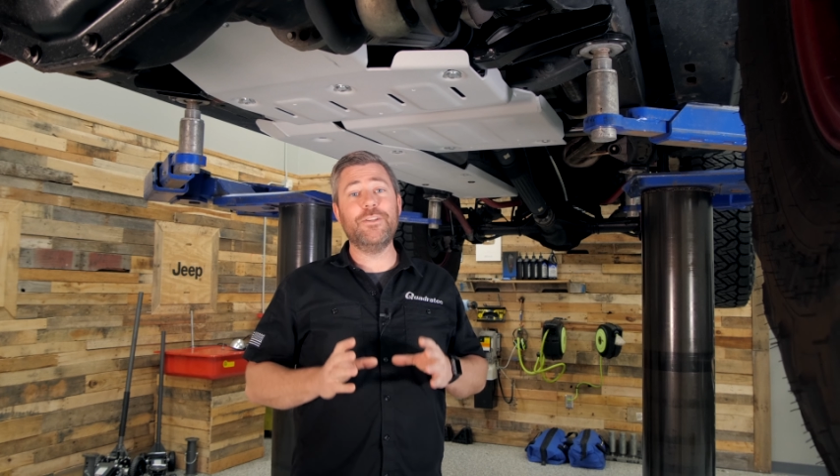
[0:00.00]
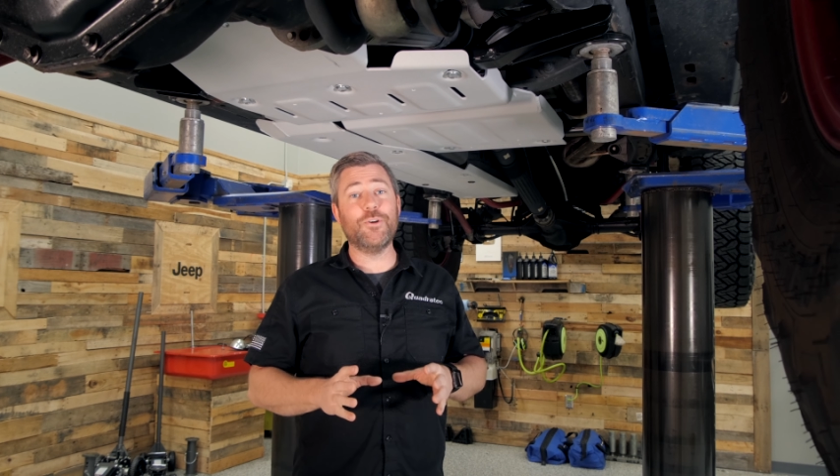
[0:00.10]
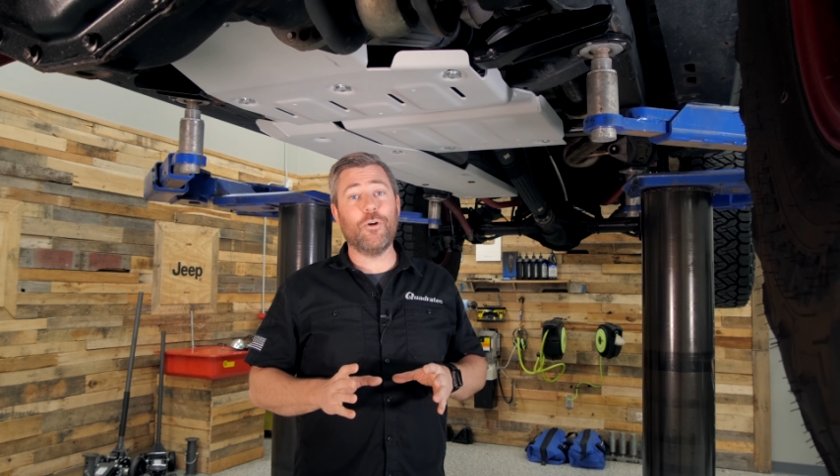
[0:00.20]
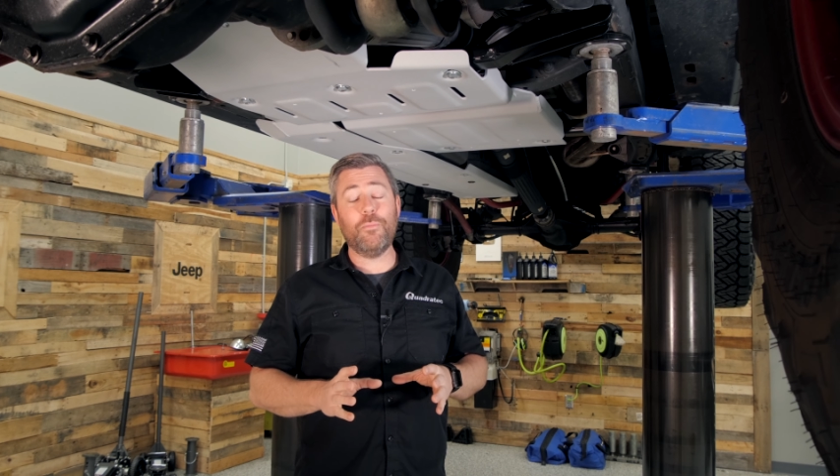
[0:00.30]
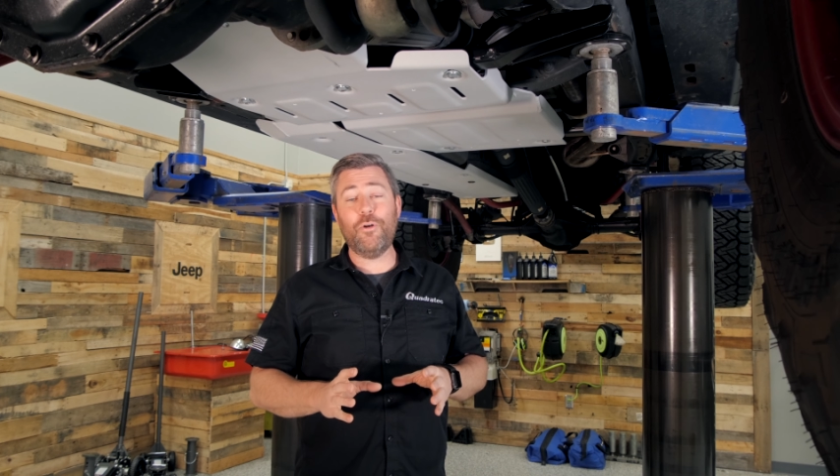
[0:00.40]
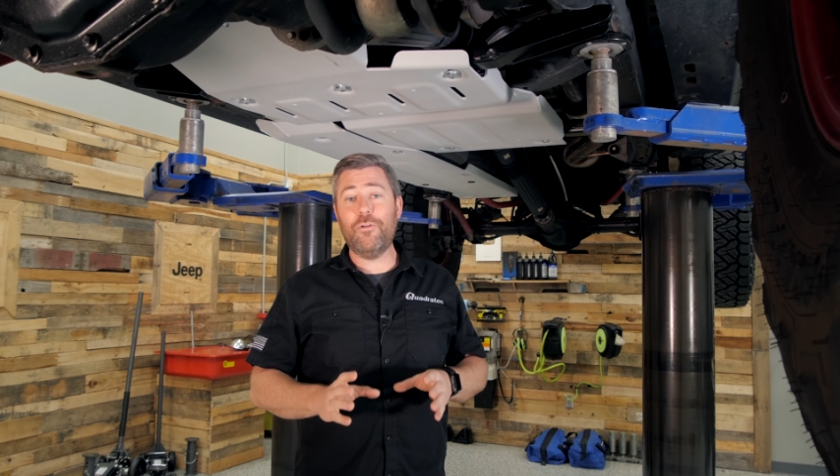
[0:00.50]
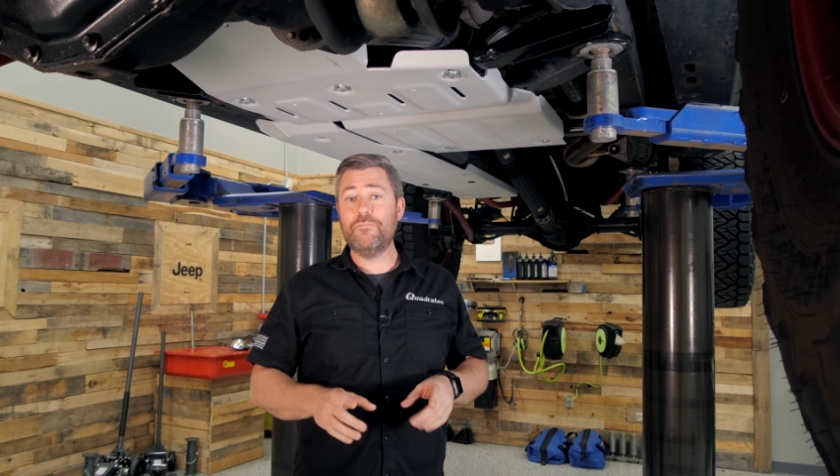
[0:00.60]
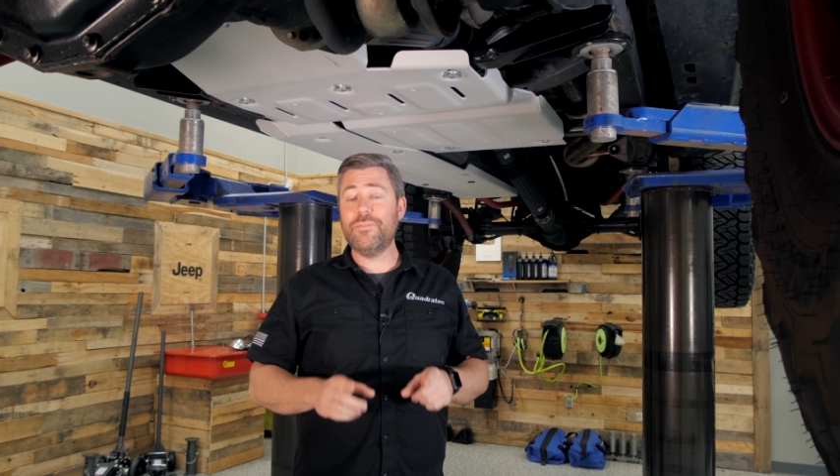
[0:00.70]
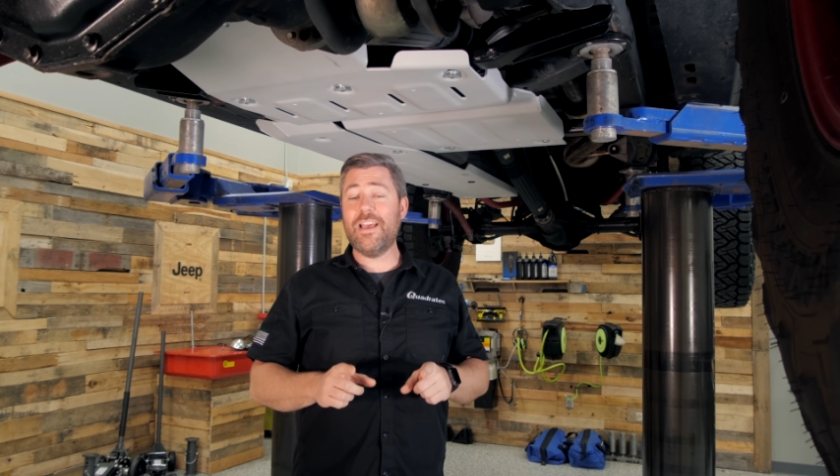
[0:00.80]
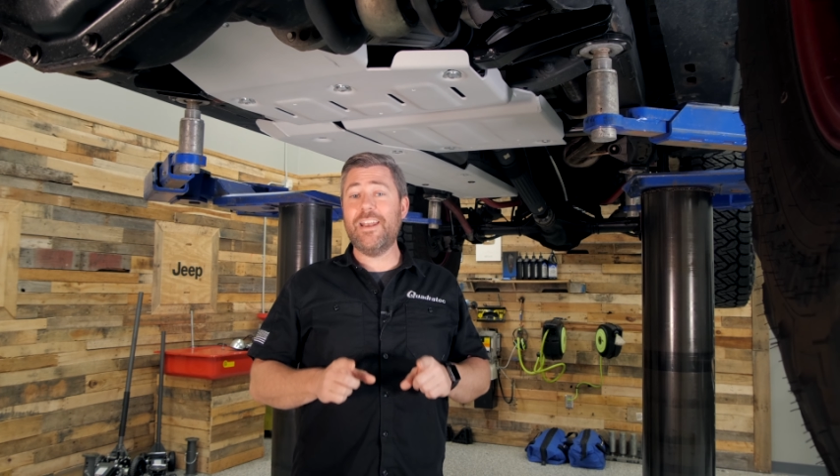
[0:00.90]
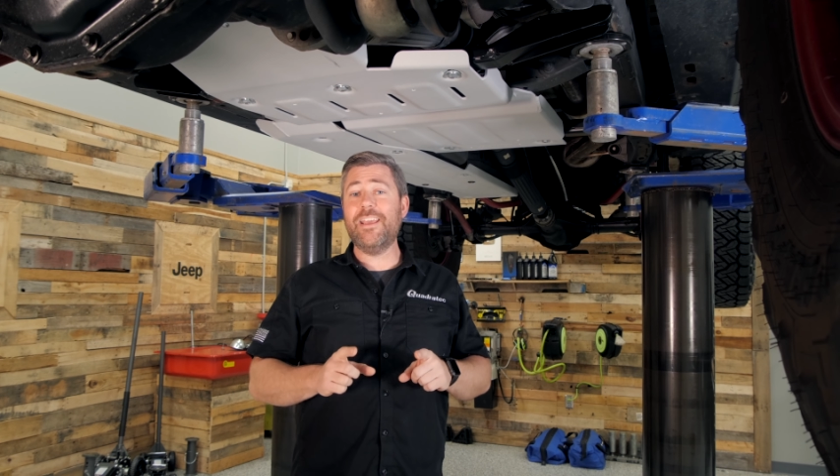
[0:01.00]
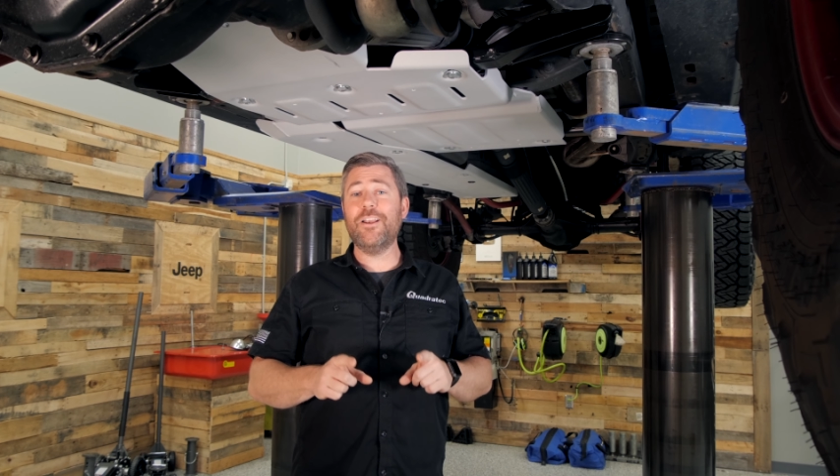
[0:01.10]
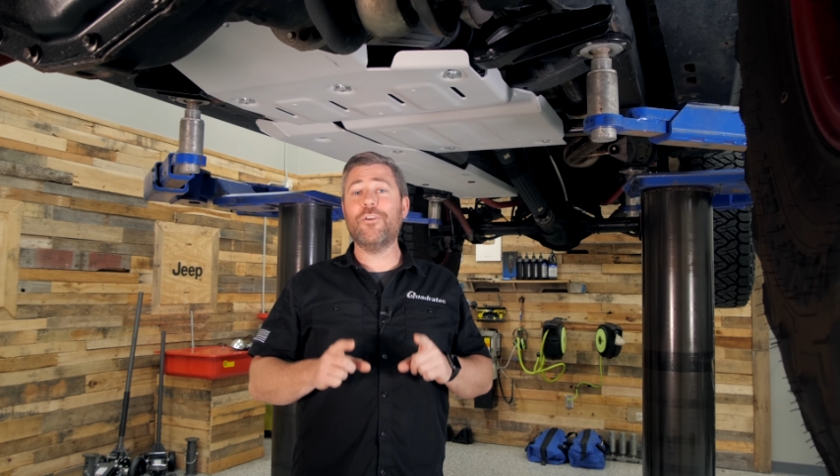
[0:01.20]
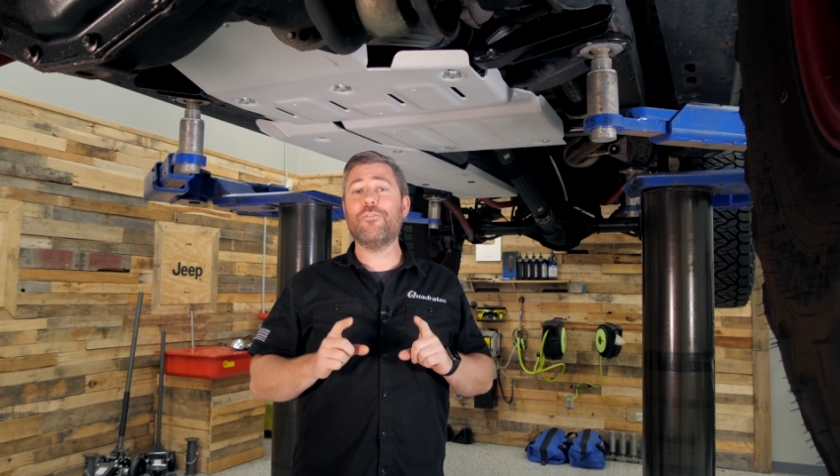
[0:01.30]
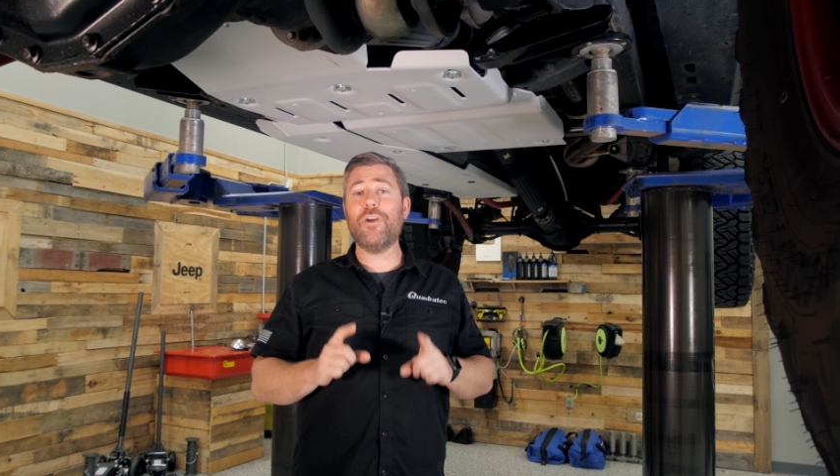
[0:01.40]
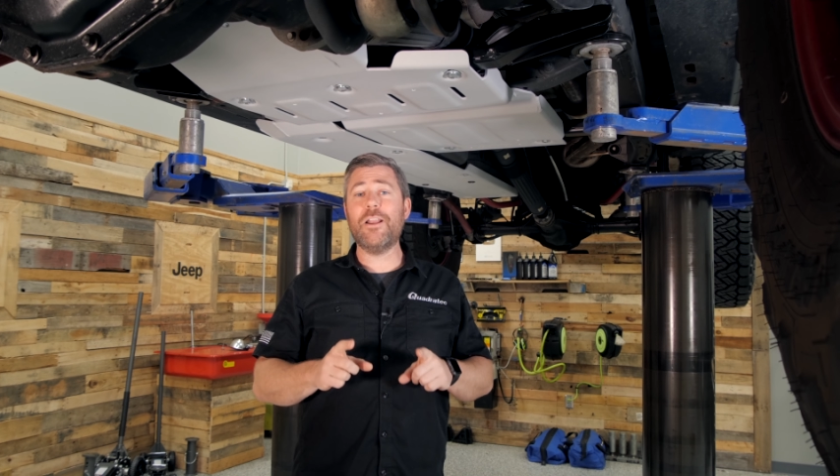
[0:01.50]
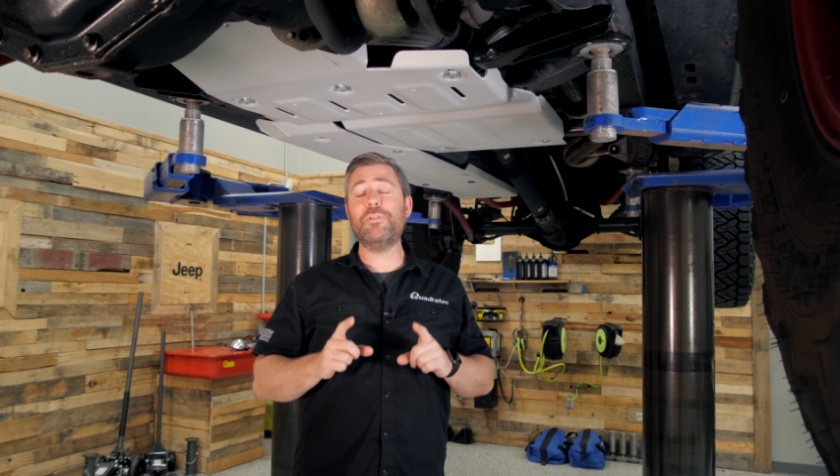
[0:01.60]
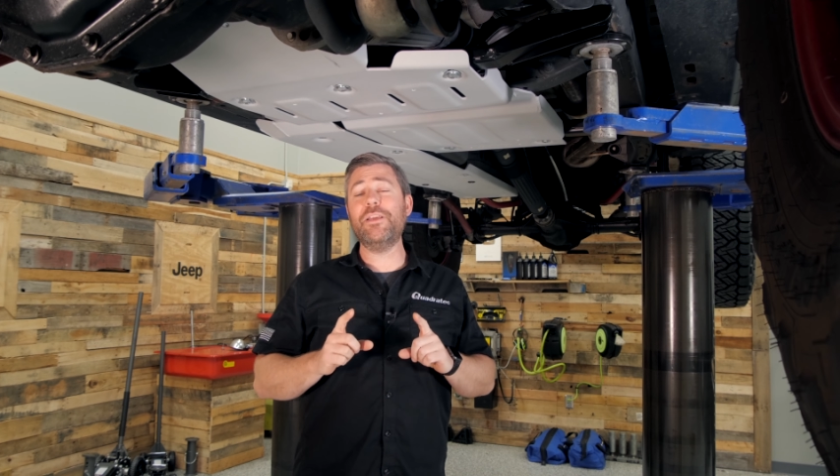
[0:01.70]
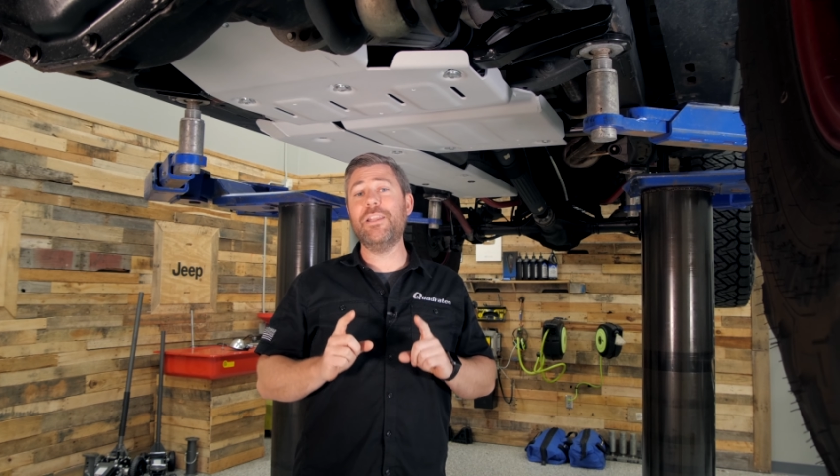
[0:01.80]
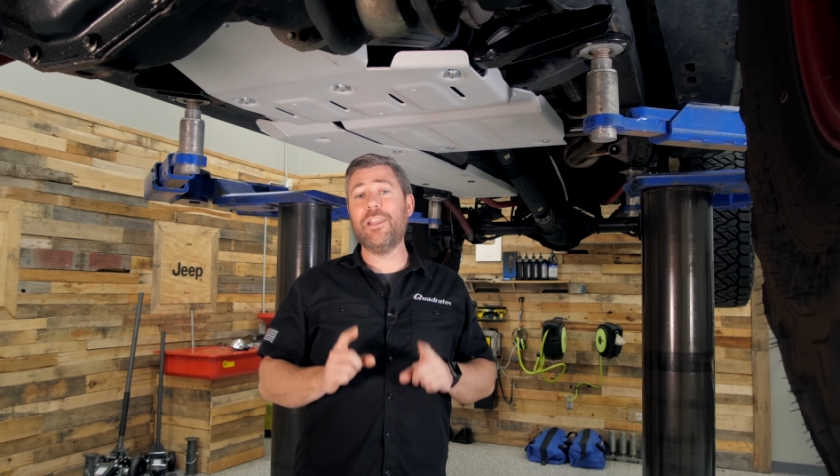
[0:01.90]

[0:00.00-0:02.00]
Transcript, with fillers: durable, yet incredibly